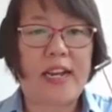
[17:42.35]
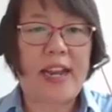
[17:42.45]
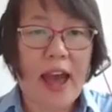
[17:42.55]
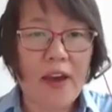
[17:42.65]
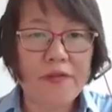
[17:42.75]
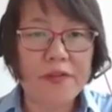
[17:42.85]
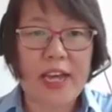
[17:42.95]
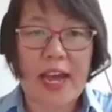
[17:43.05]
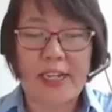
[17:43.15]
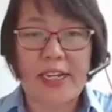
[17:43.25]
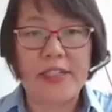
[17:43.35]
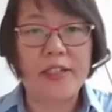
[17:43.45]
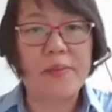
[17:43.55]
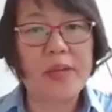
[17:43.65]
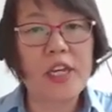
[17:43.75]
the left and in
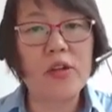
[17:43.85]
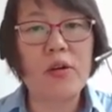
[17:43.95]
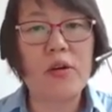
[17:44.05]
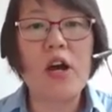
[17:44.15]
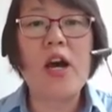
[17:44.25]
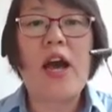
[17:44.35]
the middle,